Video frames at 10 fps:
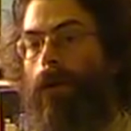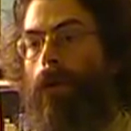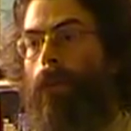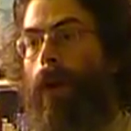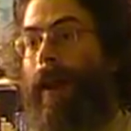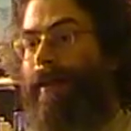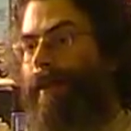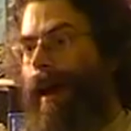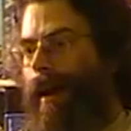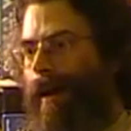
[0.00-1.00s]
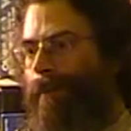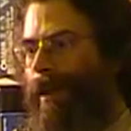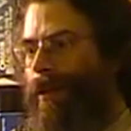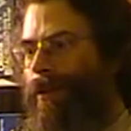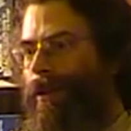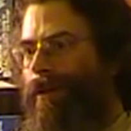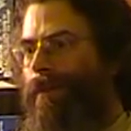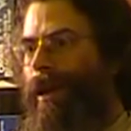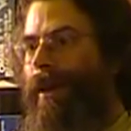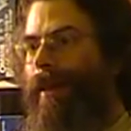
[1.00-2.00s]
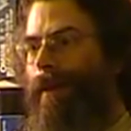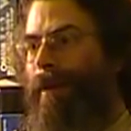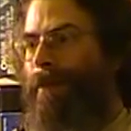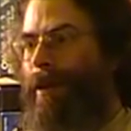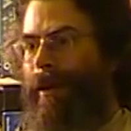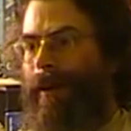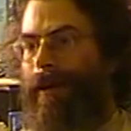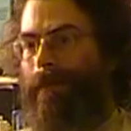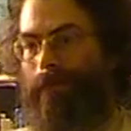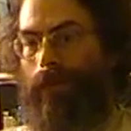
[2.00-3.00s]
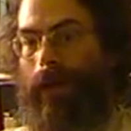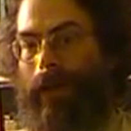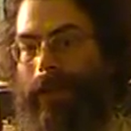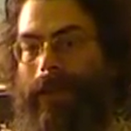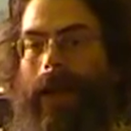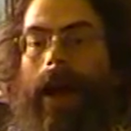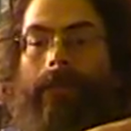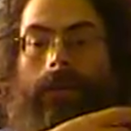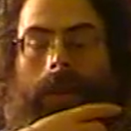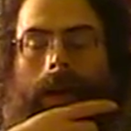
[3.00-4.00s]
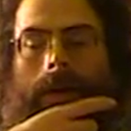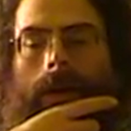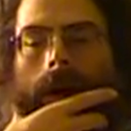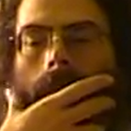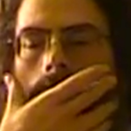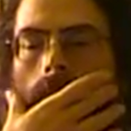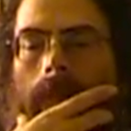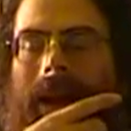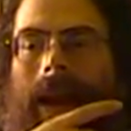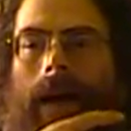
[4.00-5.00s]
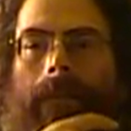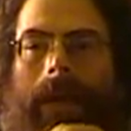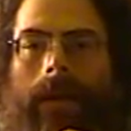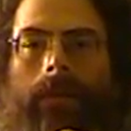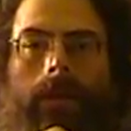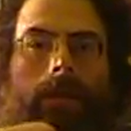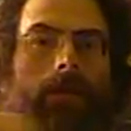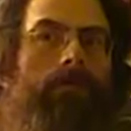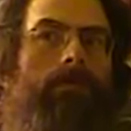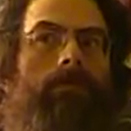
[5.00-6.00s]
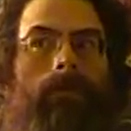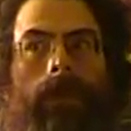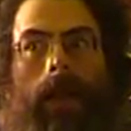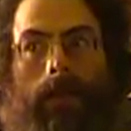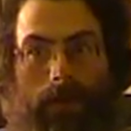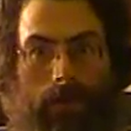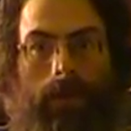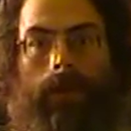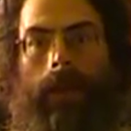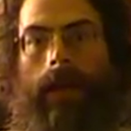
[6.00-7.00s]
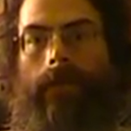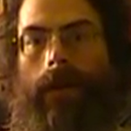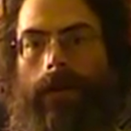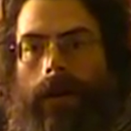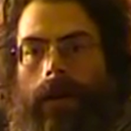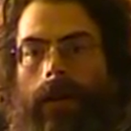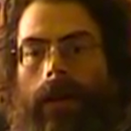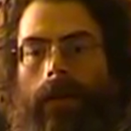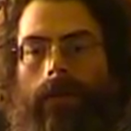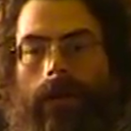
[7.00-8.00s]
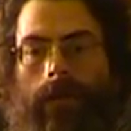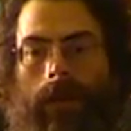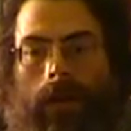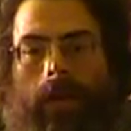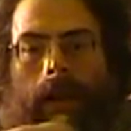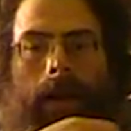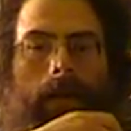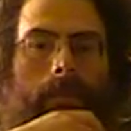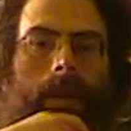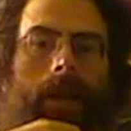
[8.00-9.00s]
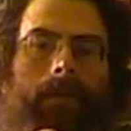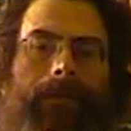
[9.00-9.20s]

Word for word: when it's not obvious you're going to win and they may be willing to stab you later on or may not be able to com- follow through with that victory, even if it looks like it'll be there.